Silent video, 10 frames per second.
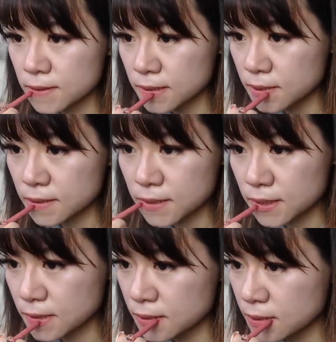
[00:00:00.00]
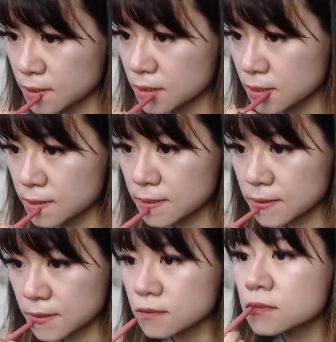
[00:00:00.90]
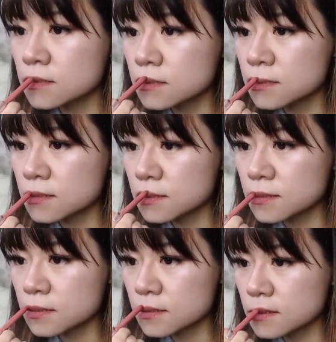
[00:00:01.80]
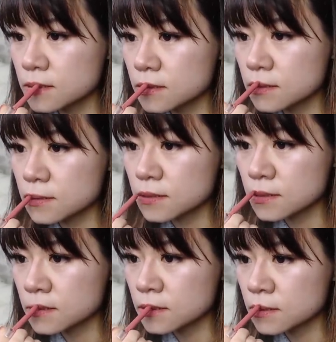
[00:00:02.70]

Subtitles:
I don't know what I'm doing. I just, there we go. Lipstick now.